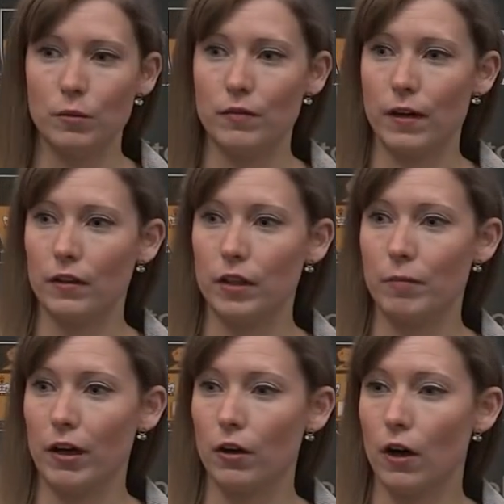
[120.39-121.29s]
we found that
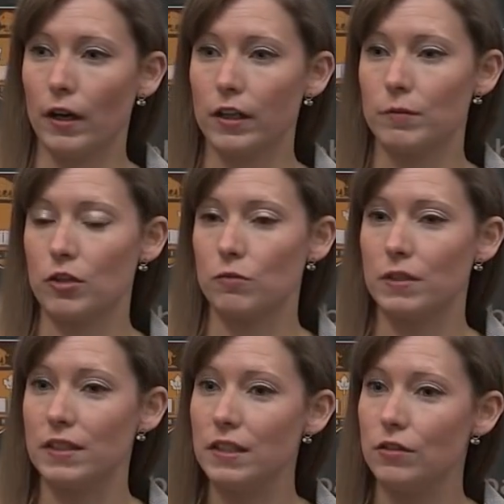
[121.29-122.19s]
microRNA expression was
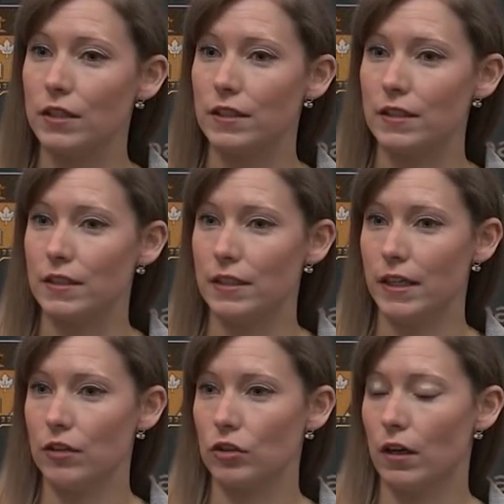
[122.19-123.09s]
decreased in
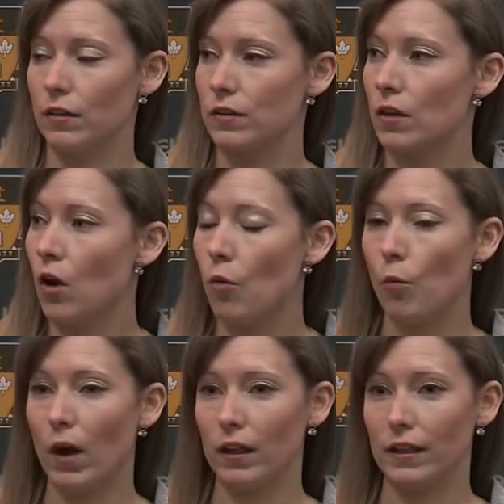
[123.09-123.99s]
CDH lungs,
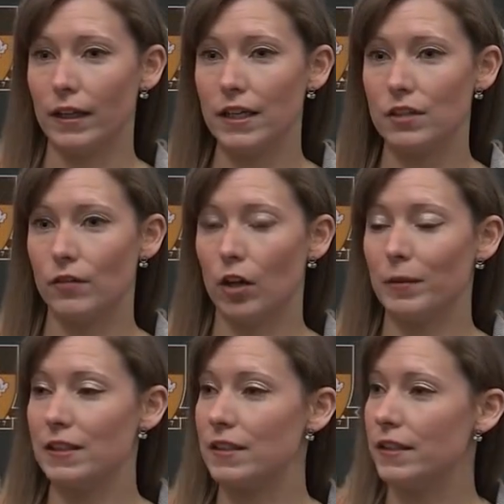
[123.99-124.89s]
while in late
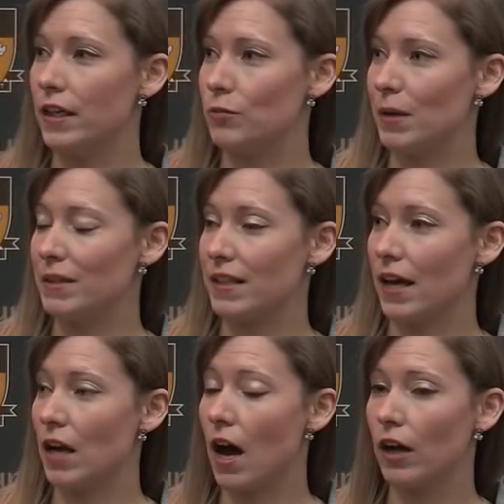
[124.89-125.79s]
development, CDH babies had
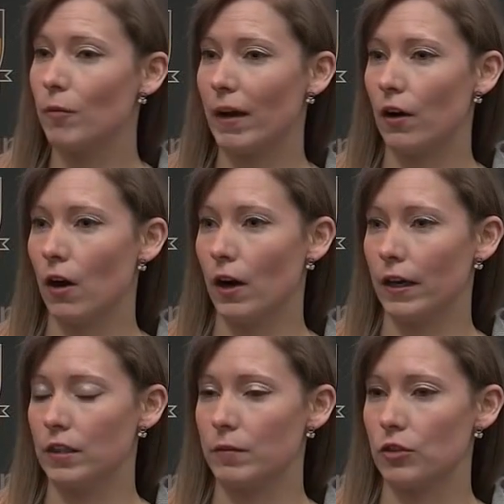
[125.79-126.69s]
higher microRNA
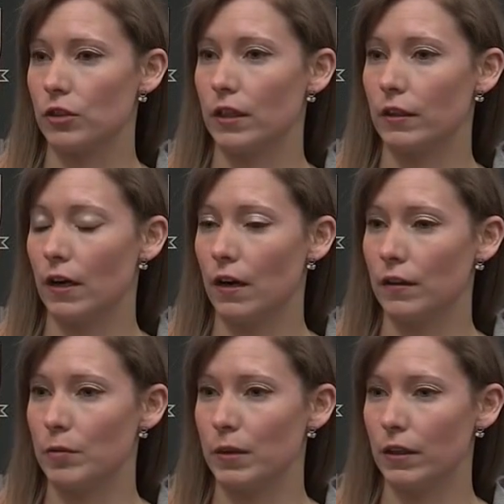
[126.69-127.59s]
expression than their
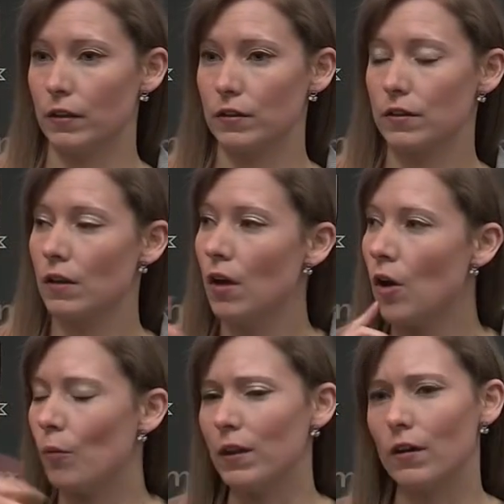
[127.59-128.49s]
healthy peers.
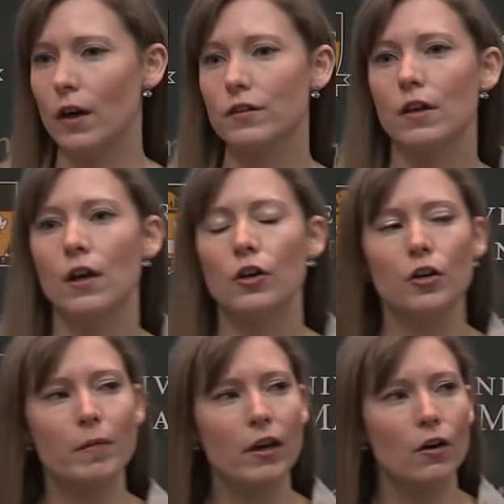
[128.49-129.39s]
We thought, could
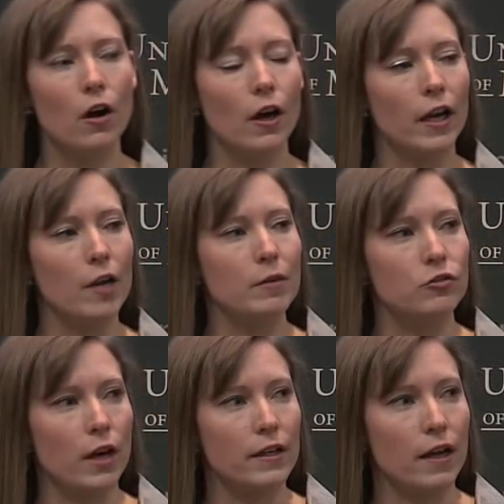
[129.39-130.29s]
microRNA be
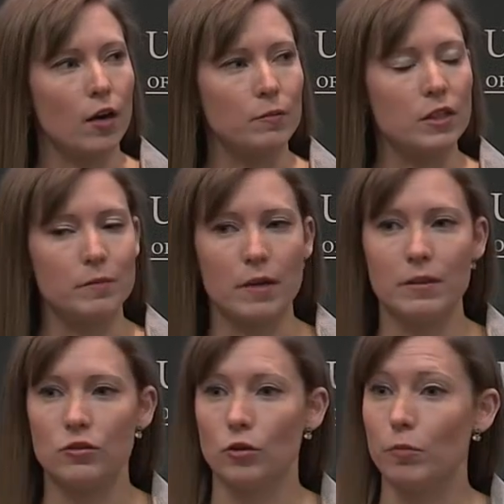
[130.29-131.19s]
trying to help these
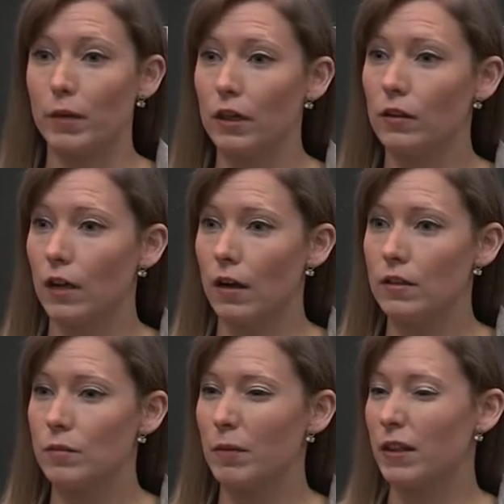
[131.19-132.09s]
babies grow bigger
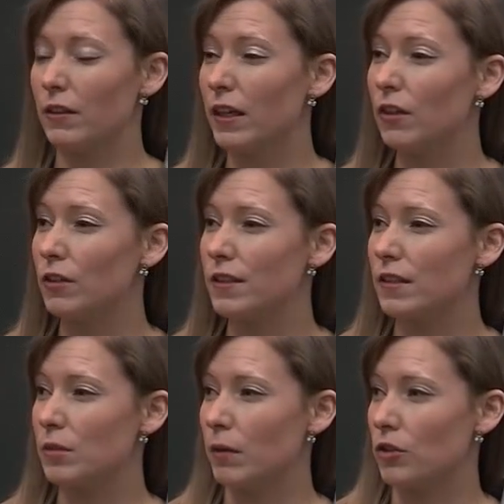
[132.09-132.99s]
lungs, but their increased
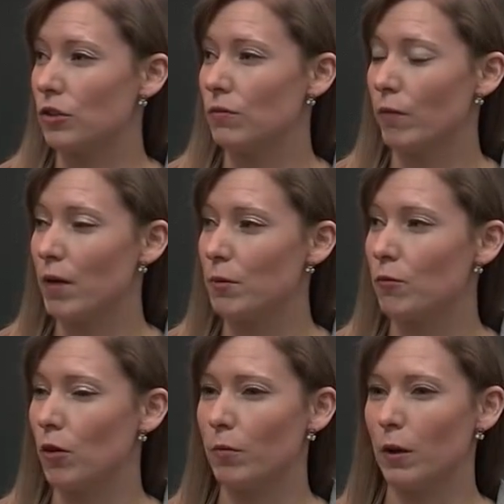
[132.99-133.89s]
expression right
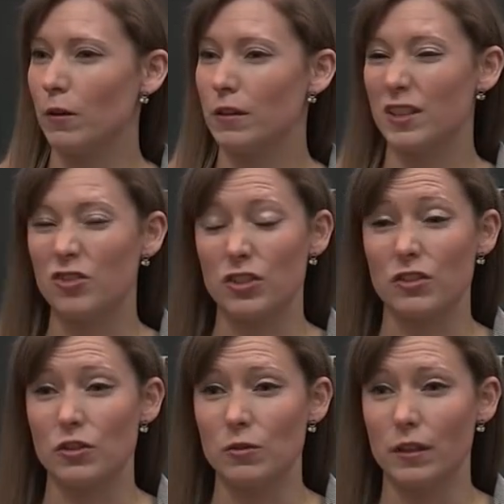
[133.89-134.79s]
before birth is just
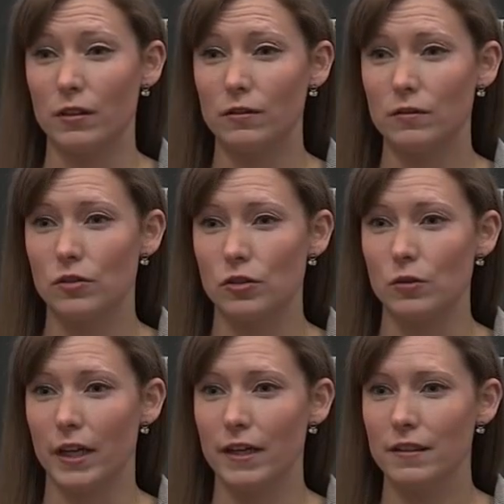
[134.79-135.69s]
too little, too
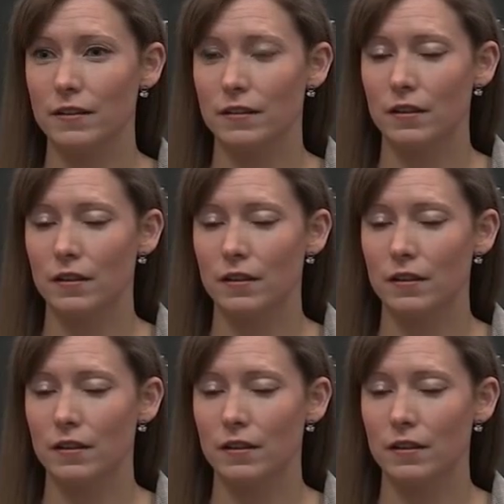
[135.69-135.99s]
late?